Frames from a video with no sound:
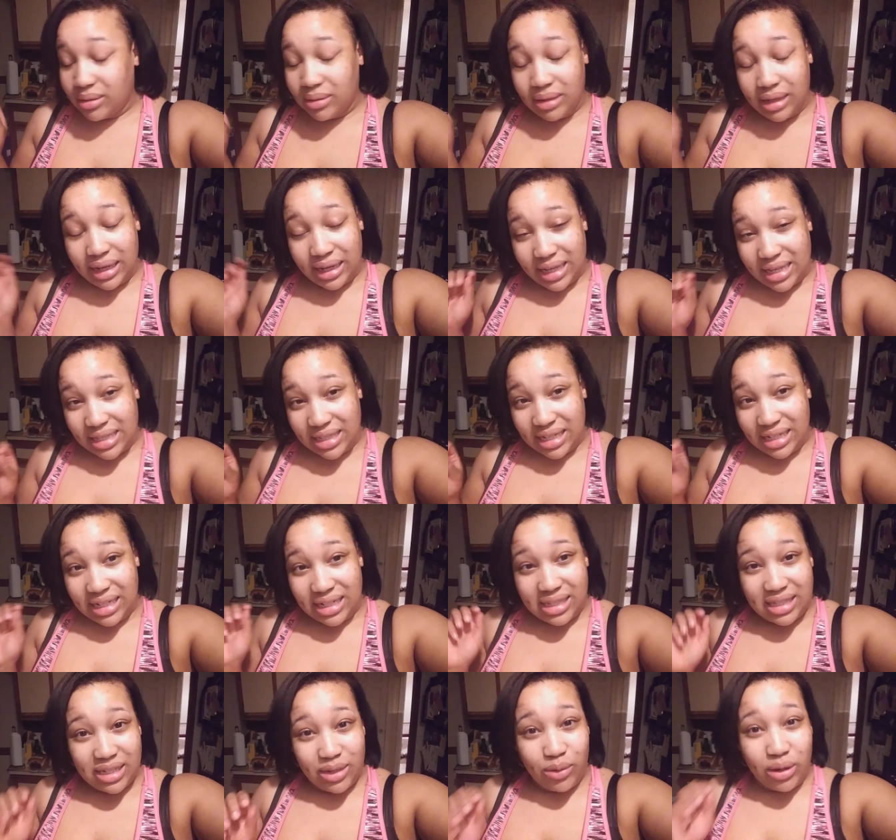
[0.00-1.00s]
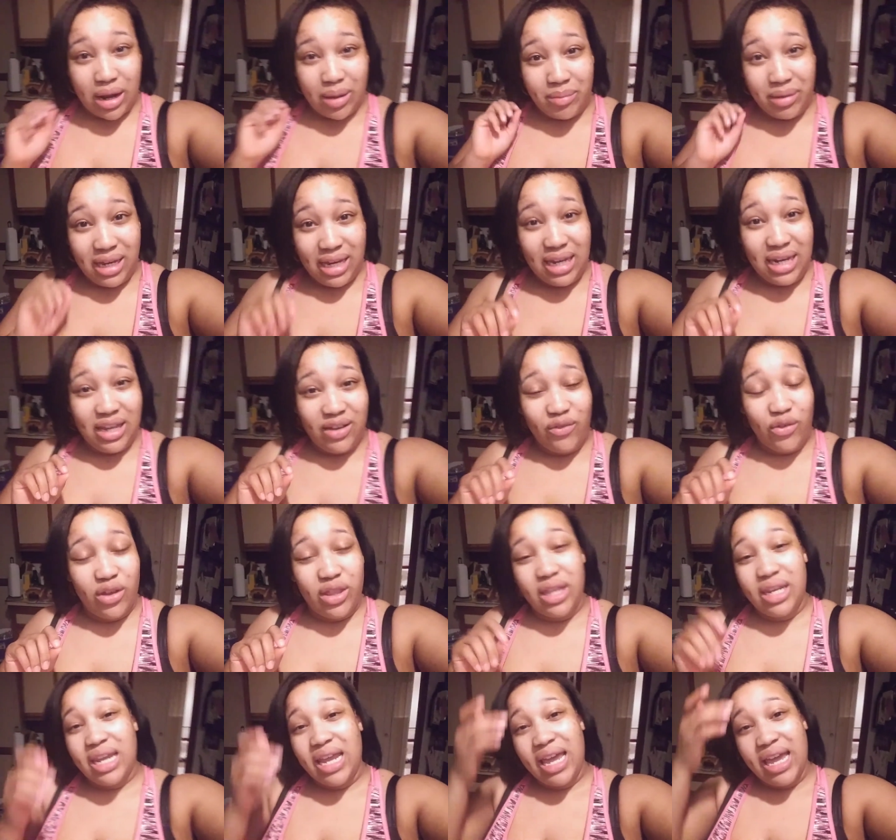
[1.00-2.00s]
like I said, to see what I'm eating for
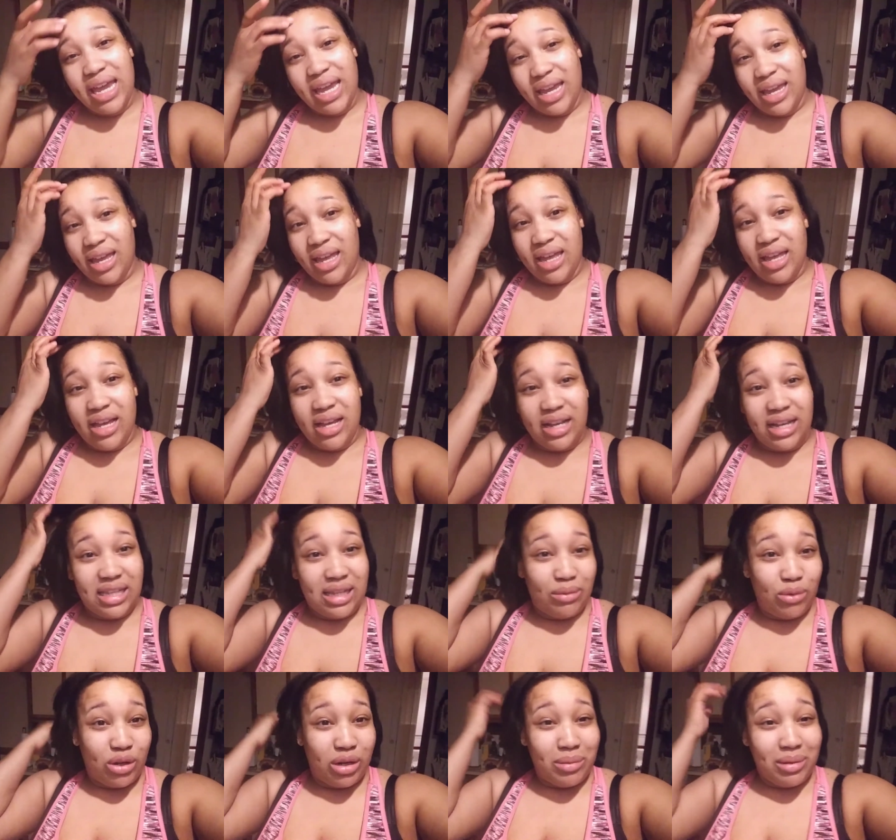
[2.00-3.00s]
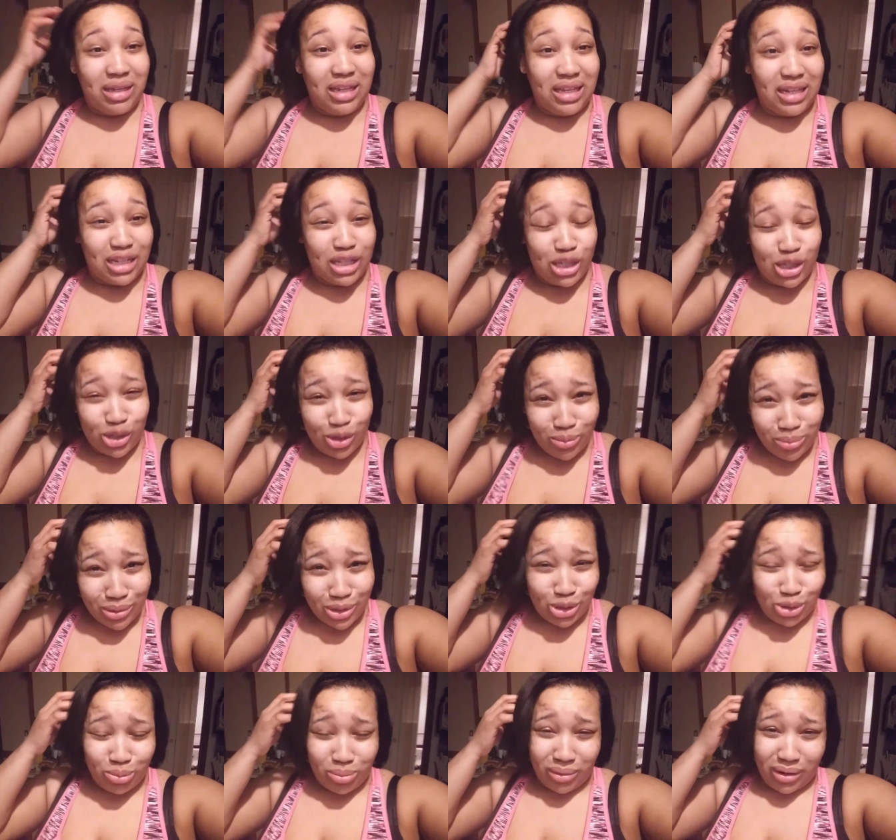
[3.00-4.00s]
the day, because I'm going to be eating super,
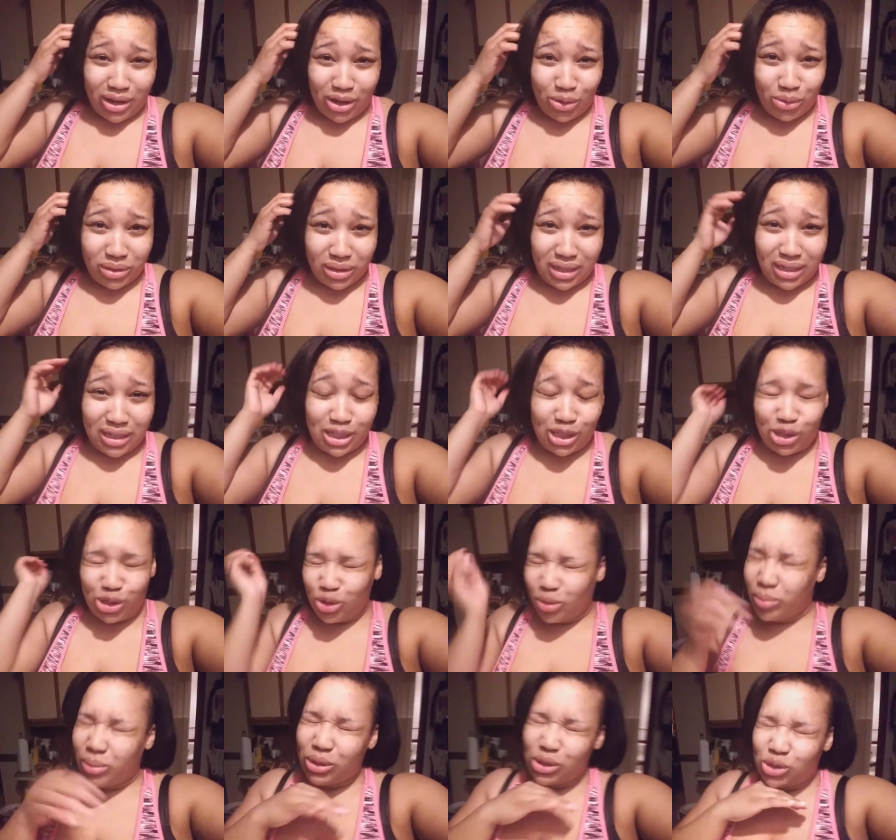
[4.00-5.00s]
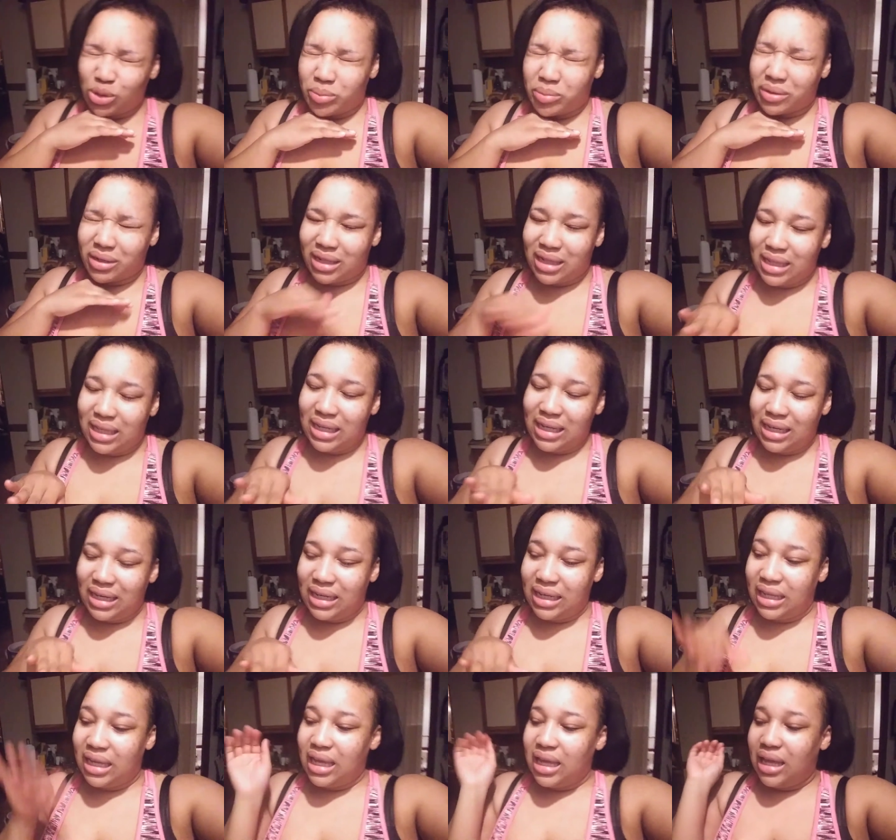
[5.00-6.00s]
super healthy, super, super
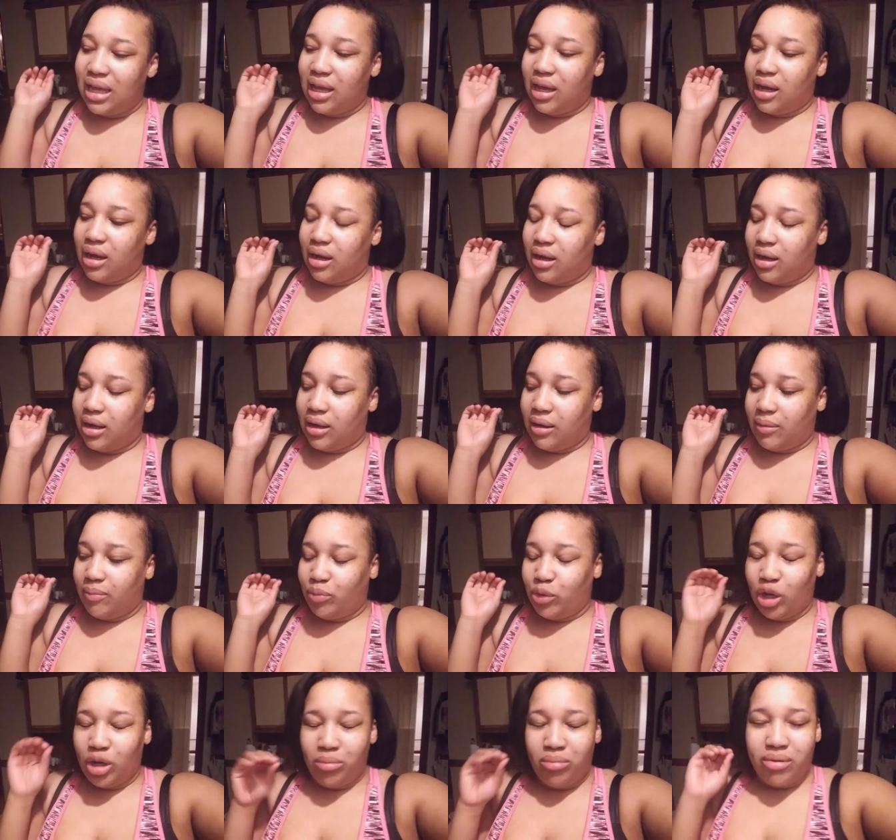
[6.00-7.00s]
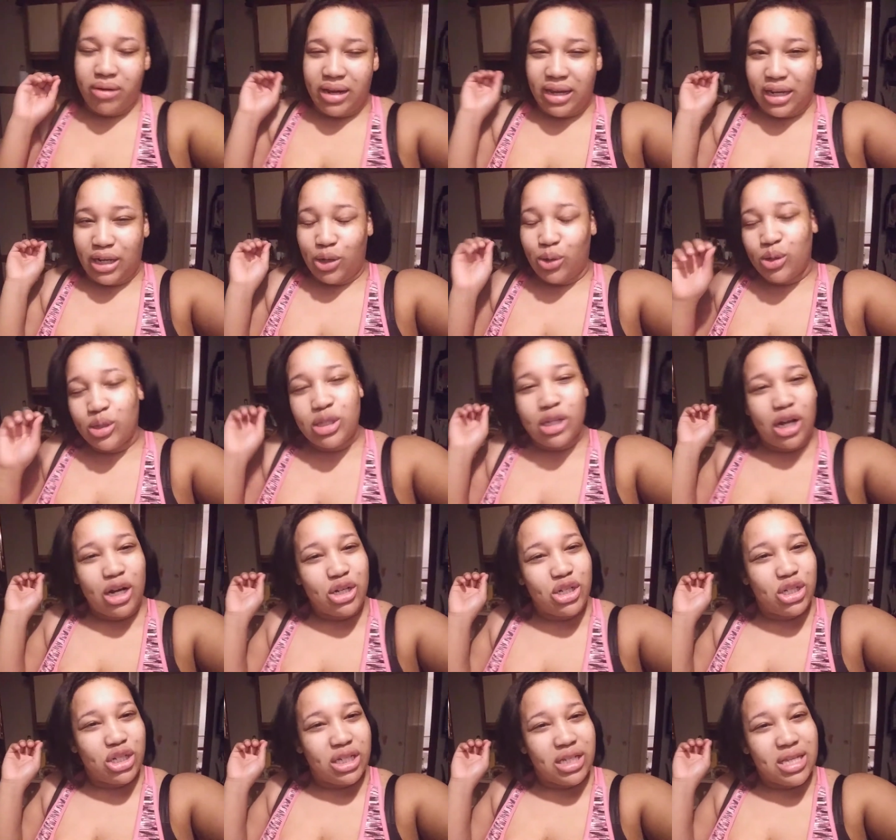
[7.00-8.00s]
clean. Um, no bread, no
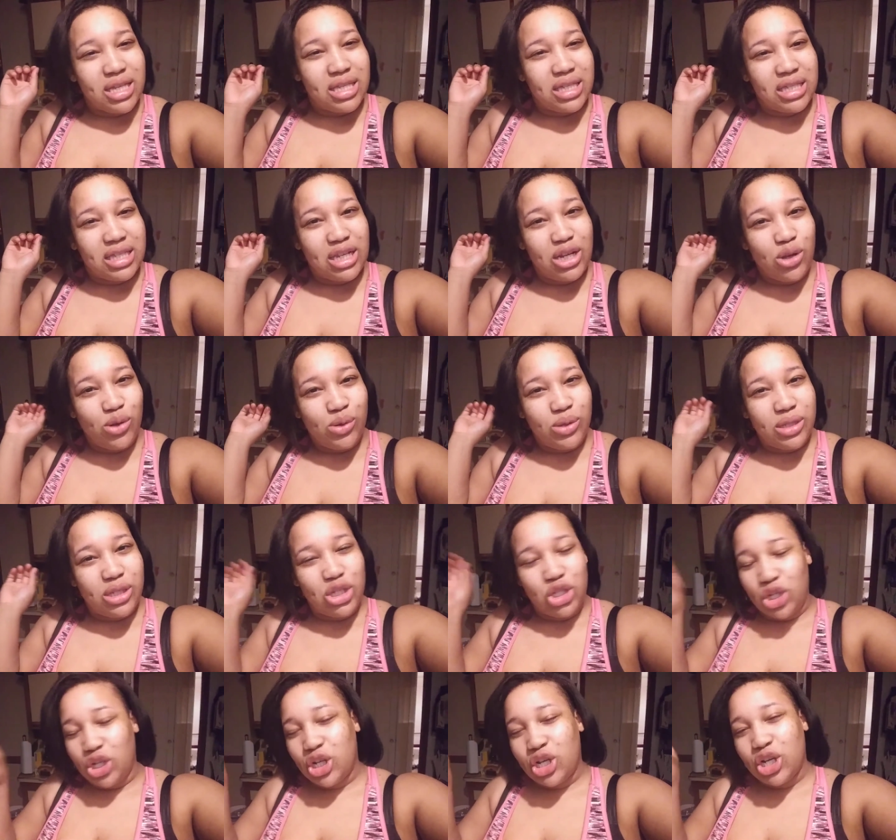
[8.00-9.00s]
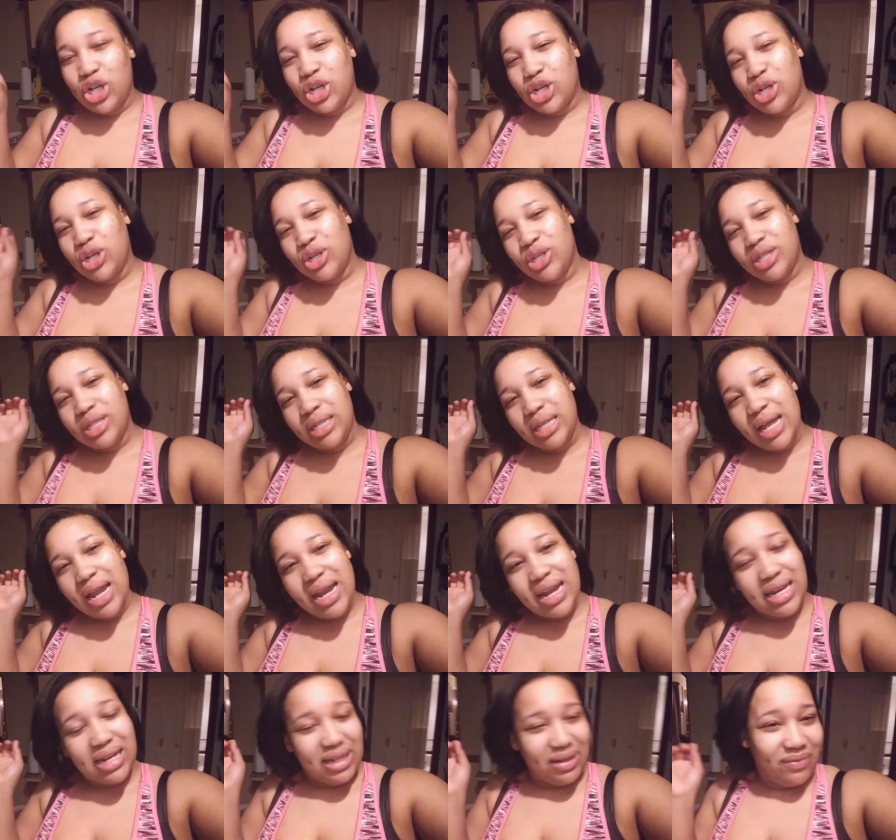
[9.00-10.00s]
starches, no sugars,
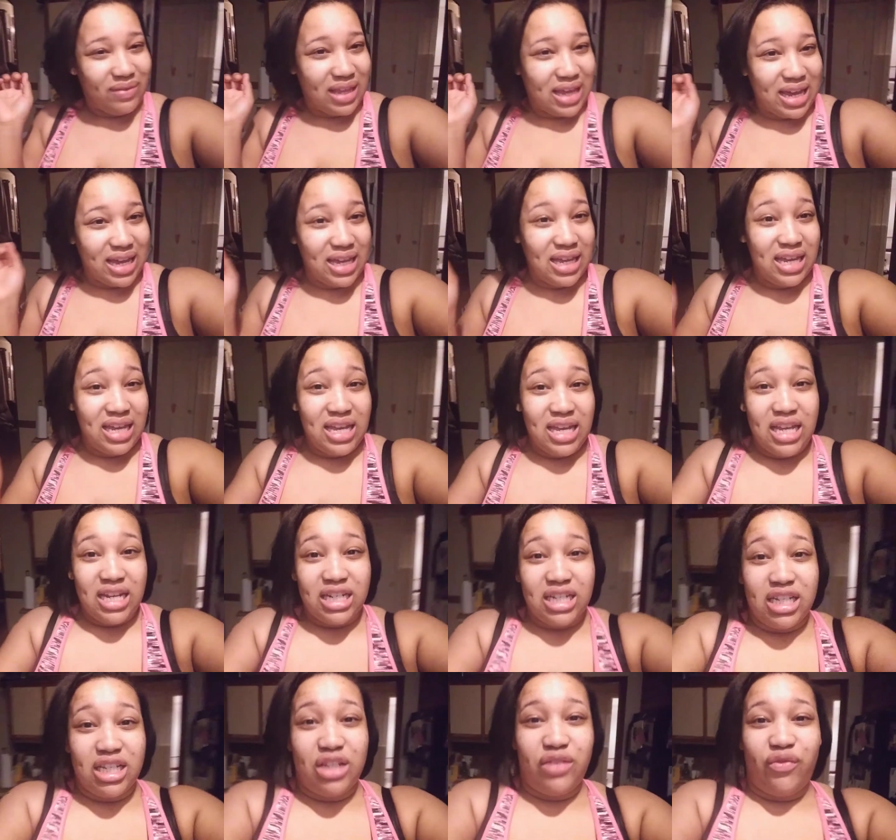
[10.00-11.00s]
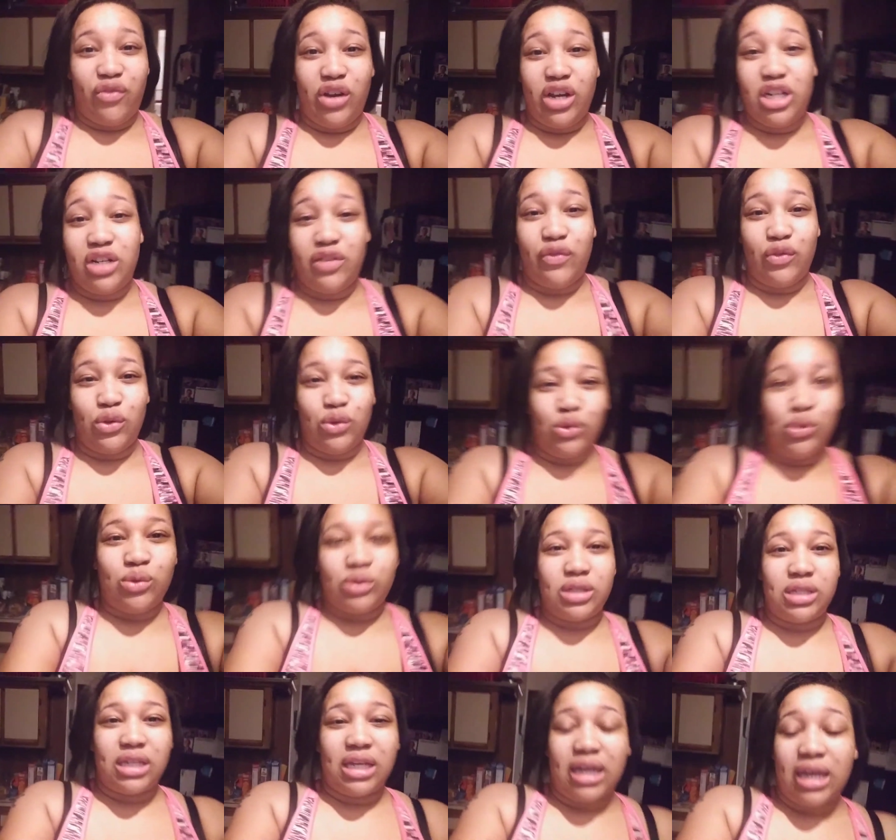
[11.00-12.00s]
none of that, just fresh
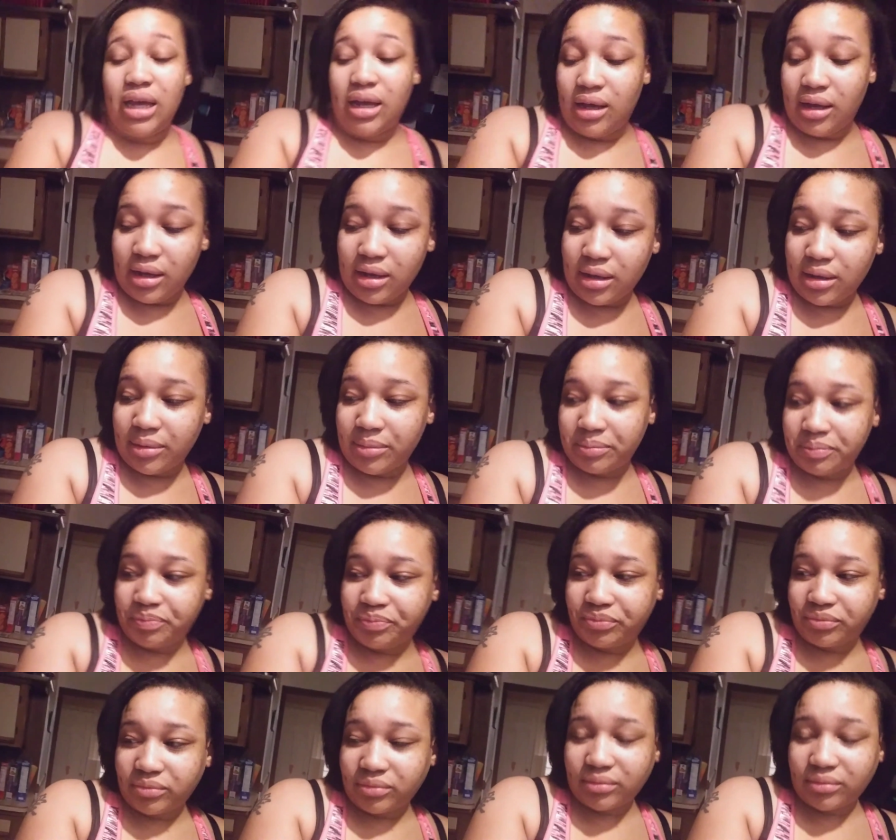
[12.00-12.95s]
foods. Um,